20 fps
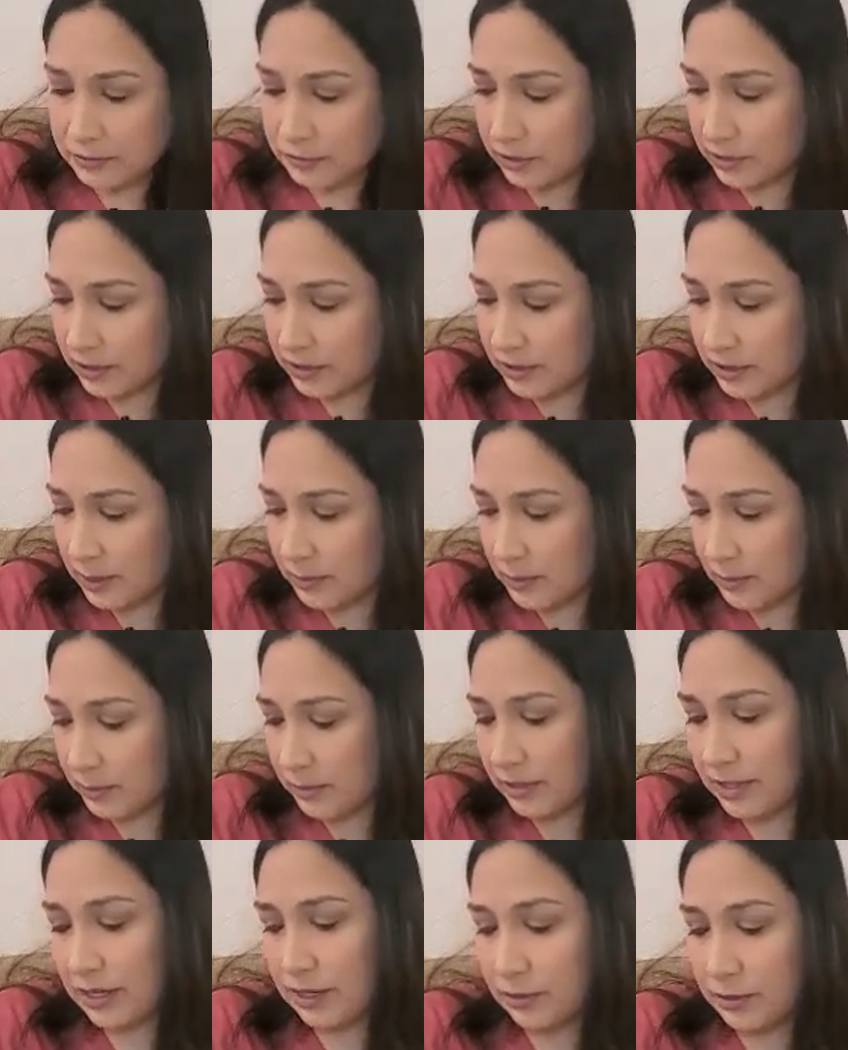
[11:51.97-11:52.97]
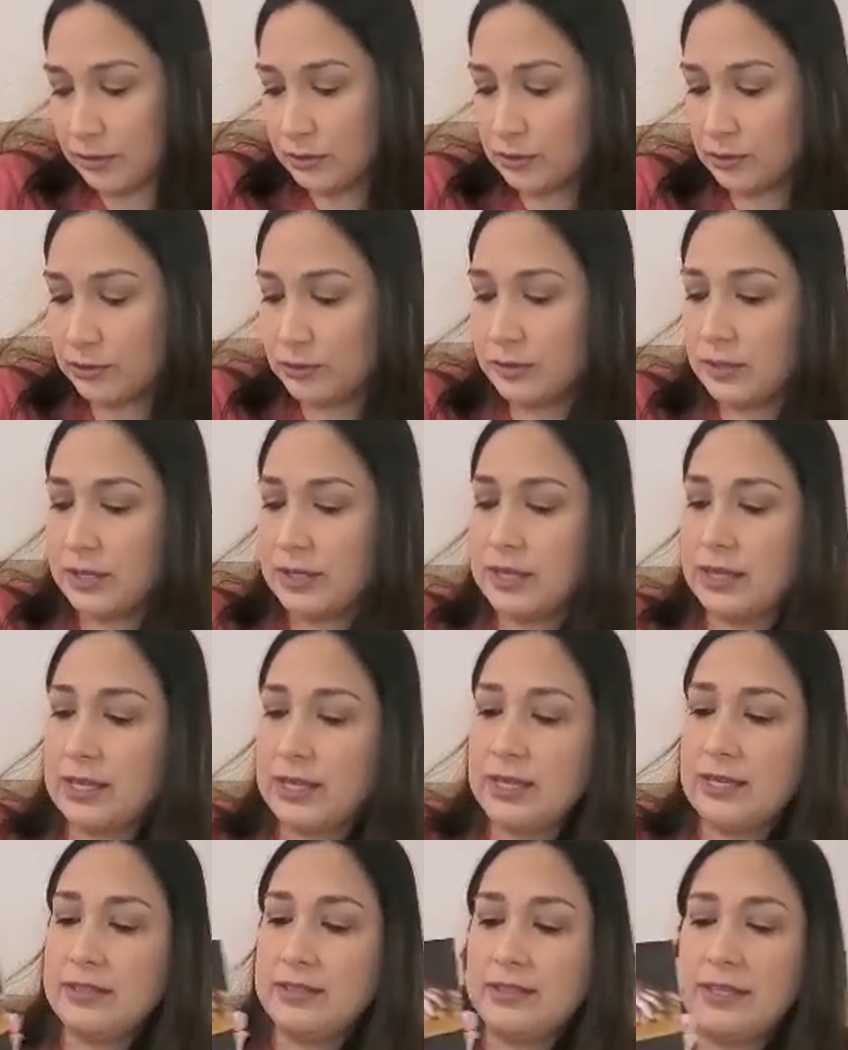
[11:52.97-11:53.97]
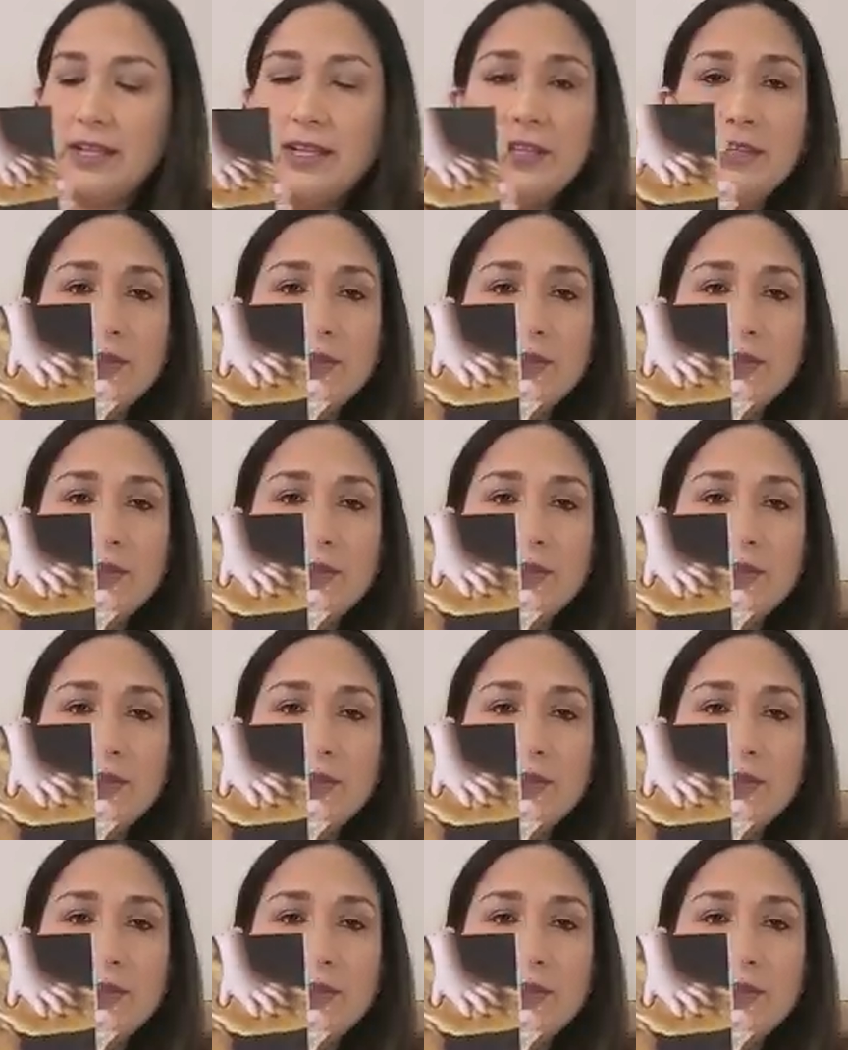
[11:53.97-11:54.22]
for example. They're going to tell